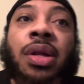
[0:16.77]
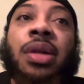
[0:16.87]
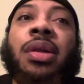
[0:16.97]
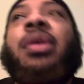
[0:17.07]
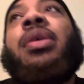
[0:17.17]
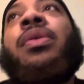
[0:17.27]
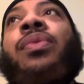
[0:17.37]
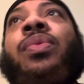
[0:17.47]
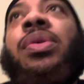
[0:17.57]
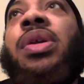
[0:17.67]

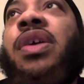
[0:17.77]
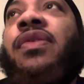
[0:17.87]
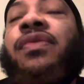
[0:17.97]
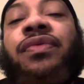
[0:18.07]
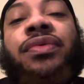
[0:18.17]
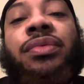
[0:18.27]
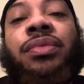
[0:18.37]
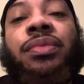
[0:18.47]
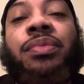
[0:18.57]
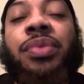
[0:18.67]
and what I've
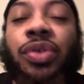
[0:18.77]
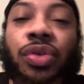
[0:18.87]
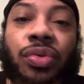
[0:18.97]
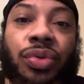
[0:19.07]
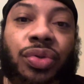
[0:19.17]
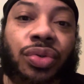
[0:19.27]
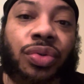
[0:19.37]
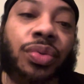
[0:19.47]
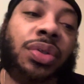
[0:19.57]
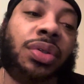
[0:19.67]
been going through
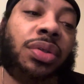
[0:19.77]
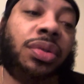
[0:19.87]
and